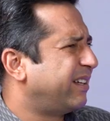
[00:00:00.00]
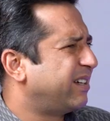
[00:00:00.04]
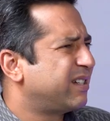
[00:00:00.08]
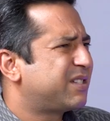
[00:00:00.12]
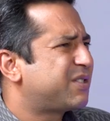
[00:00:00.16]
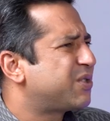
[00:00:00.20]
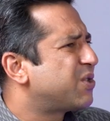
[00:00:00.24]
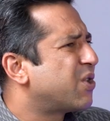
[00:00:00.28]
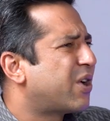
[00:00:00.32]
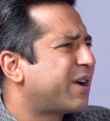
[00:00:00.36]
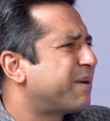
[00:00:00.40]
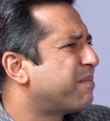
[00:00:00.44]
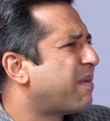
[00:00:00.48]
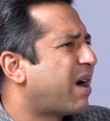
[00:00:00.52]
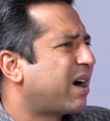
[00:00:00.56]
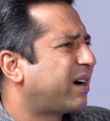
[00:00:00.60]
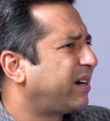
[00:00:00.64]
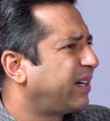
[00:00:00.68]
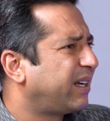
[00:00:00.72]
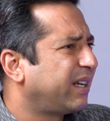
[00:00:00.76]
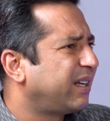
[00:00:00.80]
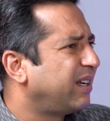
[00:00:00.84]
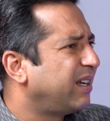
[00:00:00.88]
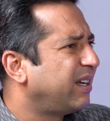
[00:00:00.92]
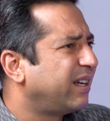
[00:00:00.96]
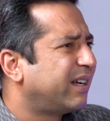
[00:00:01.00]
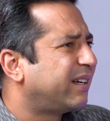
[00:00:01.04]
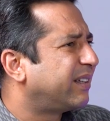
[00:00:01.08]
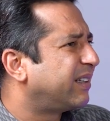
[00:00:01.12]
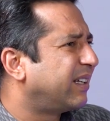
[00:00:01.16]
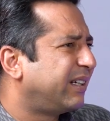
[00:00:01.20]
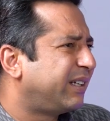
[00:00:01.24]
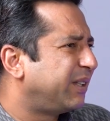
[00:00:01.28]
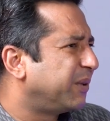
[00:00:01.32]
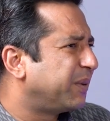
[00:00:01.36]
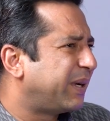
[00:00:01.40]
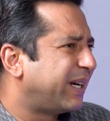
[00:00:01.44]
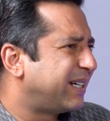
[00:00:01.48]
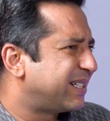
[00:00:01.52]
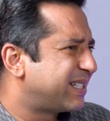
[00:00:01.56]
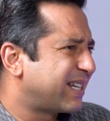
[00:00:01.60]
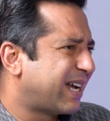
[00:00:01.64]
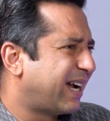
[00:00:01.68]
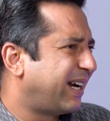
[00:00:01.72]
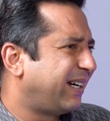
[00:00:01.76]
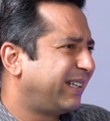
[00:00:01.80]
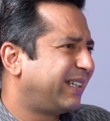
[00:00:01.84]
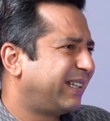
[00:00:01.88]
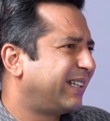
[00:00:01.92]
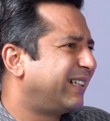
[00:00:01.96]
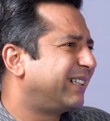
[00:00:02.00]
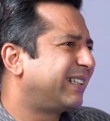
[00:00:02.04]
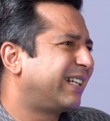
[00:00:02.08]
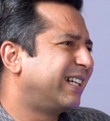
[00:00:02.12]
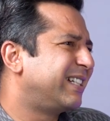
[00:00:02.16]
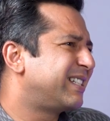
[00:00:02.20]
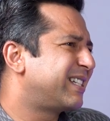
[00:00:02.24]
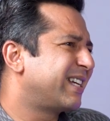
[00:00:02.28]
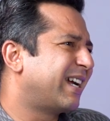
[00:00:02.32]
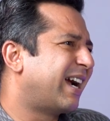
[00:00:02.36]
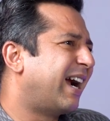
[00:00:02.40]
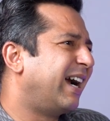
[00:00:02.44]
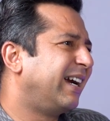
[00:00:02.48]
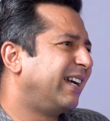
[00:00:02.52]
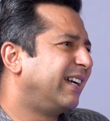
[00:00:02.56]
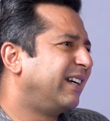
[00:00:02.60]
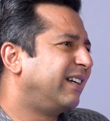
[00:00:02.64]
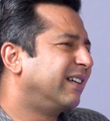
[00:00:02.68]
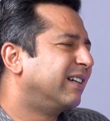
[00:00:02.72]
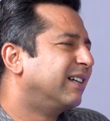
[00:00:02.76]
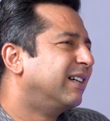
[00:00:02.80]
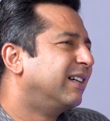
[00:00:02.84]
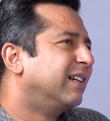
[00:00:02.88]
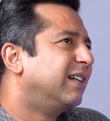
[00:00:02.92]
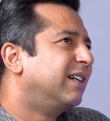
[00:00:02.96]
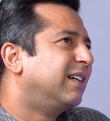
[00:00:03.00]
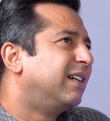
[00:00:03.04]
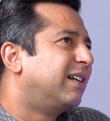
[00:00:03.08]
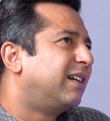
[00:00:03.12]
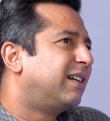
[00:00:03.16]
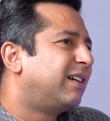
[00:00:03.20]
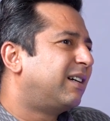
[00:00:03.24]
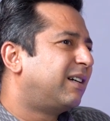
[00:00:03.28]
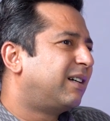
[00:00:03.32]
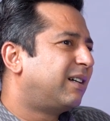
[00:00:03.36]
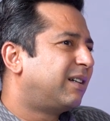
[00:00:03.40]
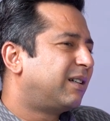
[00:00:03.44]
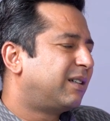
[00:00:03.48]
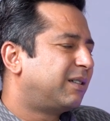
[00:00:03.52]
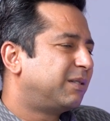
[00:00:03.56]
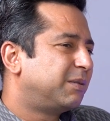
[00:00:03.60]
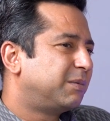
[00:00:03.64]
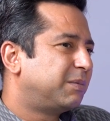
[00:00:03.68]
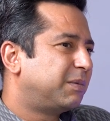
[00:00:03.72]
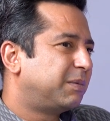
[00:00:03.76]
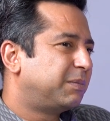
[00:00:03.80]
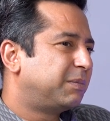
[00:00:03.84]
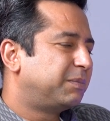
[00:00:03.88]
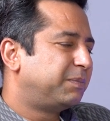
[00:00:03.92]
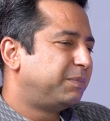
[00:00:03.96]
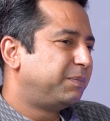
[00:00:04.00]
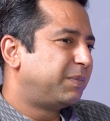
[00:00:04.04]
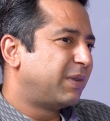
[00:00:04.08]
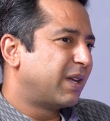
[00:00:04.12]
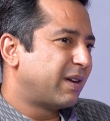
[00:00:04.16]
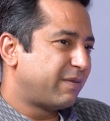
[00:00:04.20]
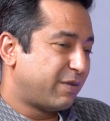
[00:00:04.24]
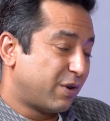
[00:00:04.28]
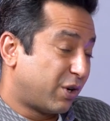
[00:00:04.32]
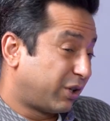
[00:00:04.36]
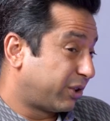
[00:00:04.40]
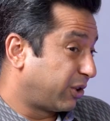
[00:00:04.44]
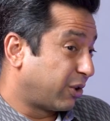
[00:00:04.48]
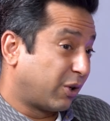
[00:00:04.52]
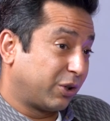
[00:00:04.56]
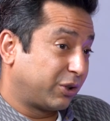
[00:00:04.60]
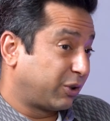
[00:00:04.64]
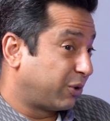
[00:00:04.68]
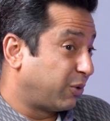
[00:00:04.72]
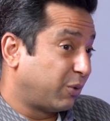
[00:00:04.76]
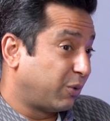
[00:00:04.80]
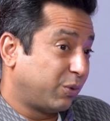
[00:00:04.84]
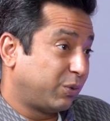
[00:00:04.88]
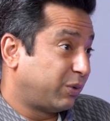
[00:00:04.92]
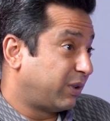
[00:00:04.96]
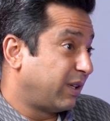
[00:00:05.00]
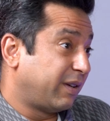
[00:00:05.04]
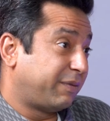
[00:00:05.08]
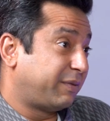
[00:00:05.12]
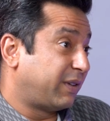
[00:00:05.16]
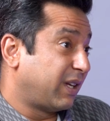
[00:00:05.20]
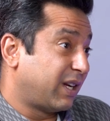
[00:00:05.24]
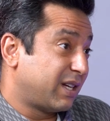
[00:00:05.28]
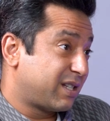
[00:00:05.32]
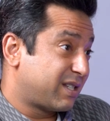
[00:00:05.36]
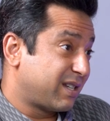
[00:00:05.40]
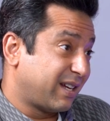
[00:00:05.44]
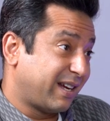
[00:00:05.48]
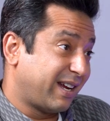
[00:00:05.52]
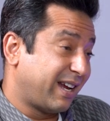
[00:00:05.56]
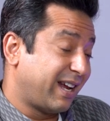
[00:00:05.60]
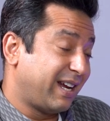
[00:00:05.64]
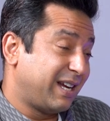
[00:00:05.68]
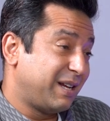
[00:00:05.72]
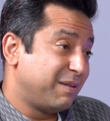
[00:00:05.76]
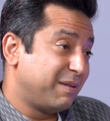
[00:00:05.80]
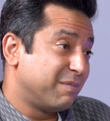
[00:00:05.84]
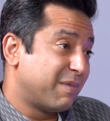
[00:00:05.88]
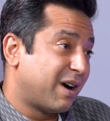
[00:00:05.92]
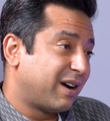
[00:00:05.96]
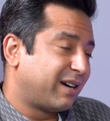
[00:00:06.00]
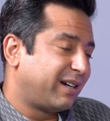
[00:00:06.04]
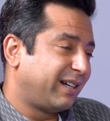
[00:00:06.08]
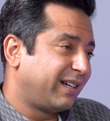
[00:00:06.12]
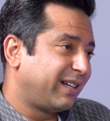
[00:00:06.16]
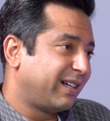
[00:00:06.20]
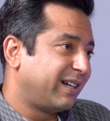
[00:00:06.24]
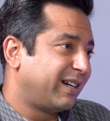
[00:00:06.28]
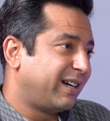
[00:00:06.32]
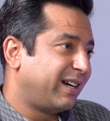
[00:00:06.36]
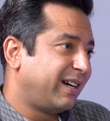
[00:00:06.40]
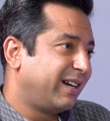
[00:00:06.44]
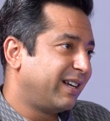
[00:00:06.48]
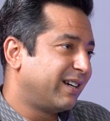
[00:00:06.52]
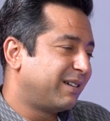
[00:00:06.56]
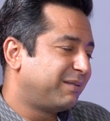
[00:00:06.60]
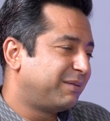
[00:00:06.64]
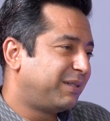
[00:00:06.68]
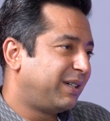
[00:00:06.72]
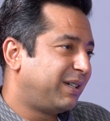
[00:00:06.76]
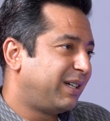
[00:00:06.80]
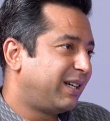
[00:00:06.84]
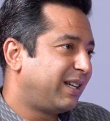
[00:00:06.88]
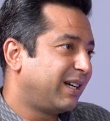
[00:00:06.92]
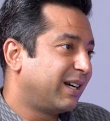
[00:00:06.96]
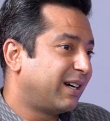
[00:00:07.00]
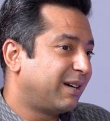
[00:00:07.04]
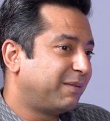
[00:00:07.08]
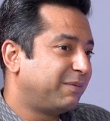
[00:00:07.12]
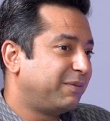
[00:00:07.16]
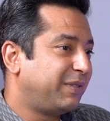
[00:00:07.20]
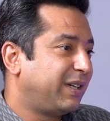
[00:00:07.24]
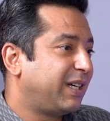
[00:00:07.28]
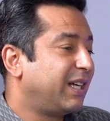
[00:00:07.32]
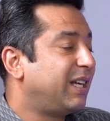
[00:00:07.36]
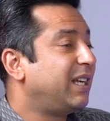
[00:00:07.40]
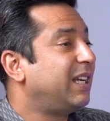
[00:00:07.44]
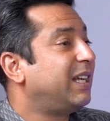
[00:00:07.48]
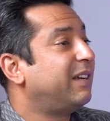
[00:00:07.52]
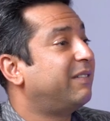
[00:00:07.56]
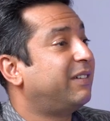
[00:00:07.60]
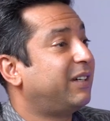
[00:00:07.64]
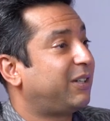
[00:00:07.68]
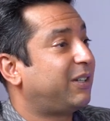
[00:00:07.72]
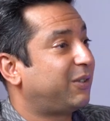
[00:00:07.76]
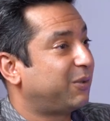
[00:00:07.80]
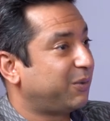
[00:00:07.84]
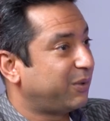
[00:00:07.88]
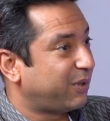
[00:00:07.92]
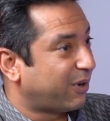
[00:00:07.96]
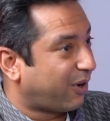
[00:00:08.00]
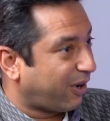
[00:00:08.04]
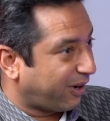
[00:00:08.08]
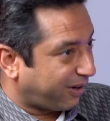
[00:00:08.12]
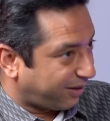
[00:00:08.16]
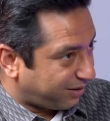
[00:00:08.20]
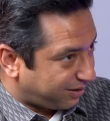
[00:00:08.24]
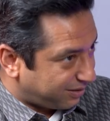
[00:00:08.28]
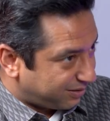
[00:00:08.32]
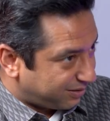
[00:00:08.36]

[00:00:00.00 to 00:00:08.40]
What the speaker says: It's not a marketing layer that gets added. I've not thought through if there is any marketing idea, but yeah, we can leave it to your